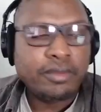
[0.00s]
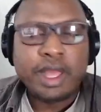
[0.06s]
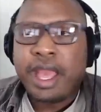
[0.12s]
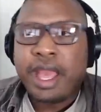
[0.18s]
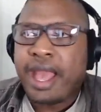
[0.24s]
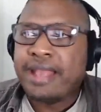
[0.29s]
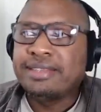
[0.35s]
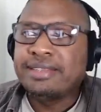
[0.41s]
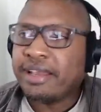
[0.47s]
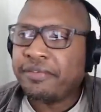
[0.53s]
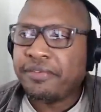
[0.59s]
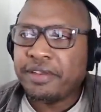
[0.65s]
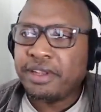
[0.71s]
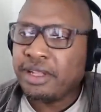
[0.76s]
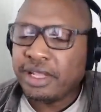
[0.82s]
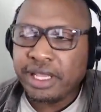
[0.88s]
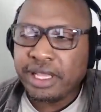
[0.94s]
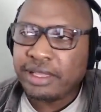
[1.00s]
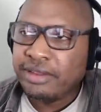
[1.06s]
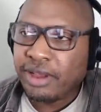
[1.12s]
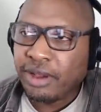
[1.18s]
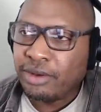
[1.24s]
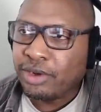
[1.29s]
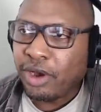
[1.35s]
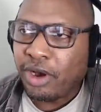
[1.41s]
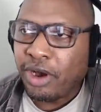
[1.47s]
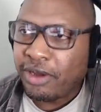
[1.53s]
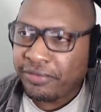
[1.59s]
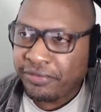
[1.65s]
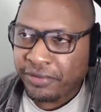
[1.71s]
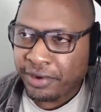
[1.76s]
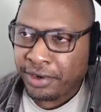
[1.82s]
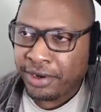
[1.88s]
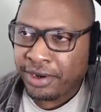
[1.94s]
and definitely don't
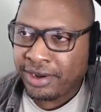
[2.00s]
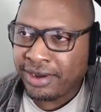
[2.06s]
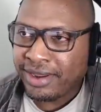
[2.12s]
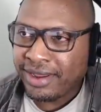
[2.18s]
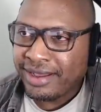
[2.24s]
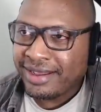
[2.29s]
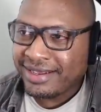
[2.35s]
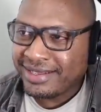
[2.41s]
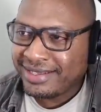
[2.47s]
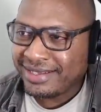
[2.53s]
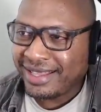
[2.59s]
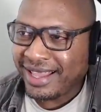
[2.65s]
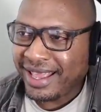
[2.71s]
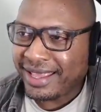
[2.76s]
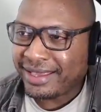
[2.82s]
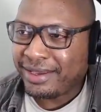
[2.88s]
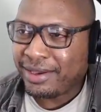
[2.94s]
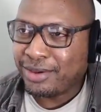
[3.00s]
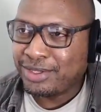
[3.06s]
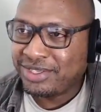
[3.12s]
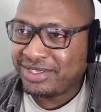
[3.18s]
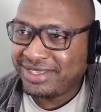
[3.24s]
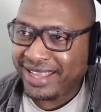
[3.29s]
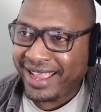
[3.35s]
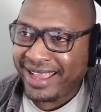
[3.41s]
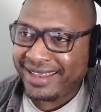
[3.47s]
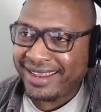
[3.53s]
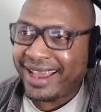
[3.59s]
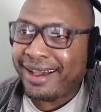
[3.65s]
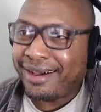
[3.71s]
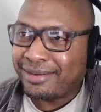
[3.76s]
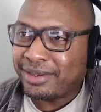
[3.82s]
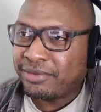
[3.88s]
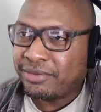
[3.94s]
offer to like go stand
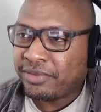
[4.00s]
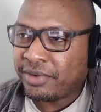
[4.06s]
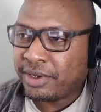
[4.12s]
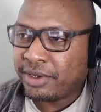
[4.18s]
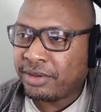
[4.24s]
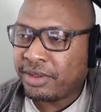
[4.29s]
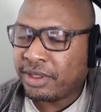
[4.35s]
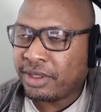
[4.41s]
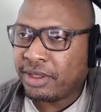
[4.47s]
out in front of the.